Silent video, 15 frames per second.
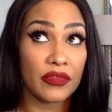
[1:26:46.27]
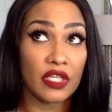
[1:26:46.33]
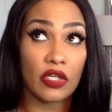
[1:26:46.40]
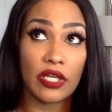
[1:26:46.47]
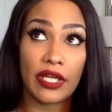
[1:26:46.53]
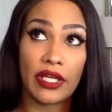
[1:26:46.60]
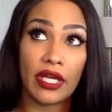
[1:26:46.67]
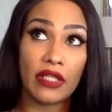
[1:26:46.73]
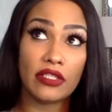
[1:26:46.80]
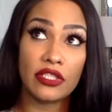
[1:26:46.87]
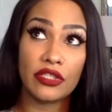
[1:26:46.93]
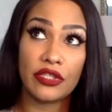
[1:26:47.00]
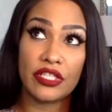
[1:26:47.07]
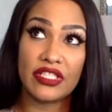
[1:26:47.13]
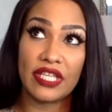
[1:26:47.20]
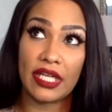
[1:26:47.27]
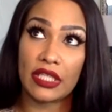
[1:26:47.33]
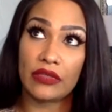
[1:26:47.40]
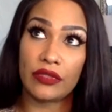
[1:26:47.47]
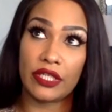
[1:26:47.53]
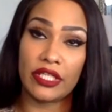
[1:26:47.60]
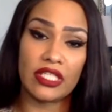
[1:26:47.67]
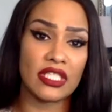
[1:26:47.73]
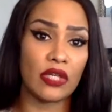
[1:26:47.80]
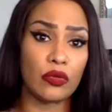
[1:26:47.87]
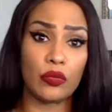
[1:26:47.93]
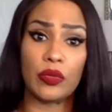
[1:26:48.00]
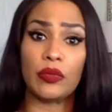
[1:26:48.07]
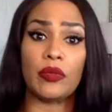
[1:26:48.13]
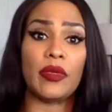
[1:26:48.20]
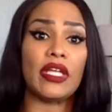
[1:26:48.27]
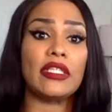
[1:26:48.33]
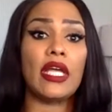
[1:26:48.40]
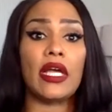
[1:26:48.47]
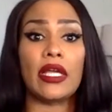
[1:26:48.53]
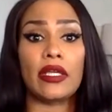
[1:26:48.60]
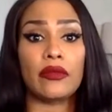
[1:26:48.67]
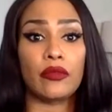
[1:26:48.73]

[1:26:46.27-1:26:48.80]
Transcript: Okay, I'll tell you exactly what I, because I remember my diet